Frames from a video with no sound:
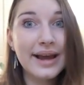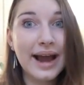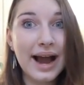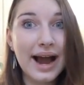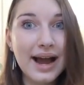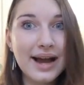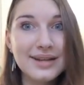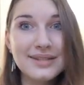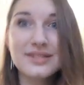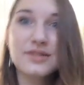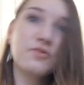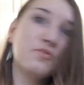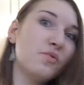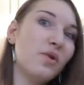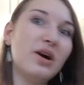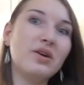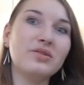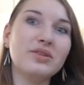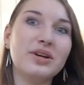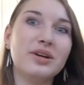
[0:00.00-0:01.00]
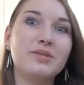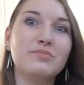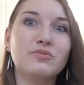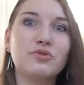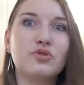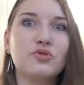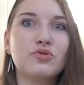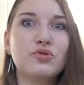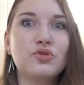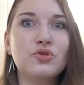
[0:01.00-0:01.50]
guys, and
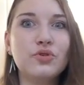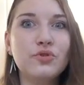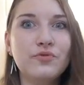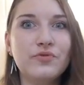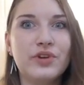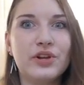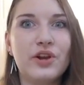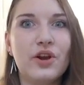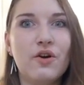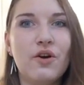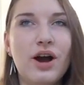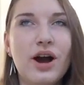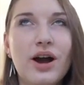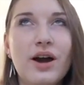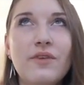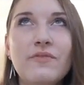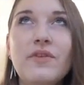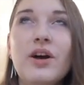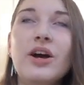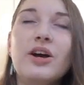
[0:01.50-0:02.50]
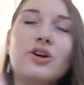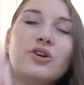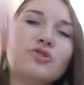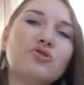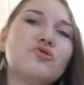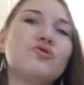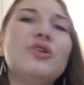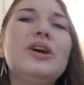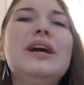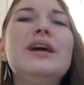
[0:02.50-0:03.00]
welcome to a new video of
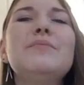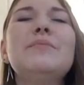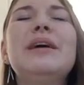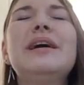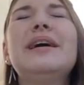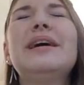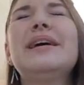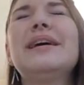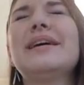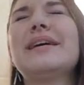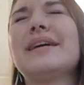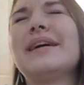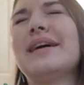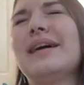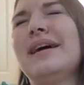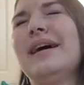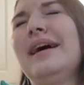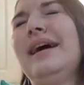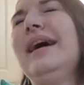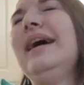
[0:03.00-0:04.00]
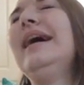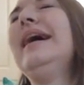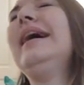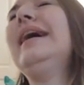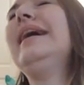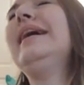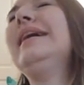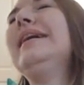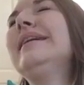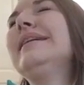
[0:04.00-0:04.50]
Dreaming
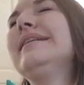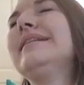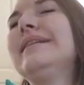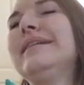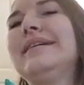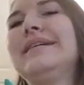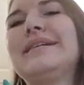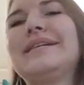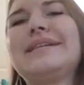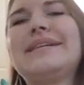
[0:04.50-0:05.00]
in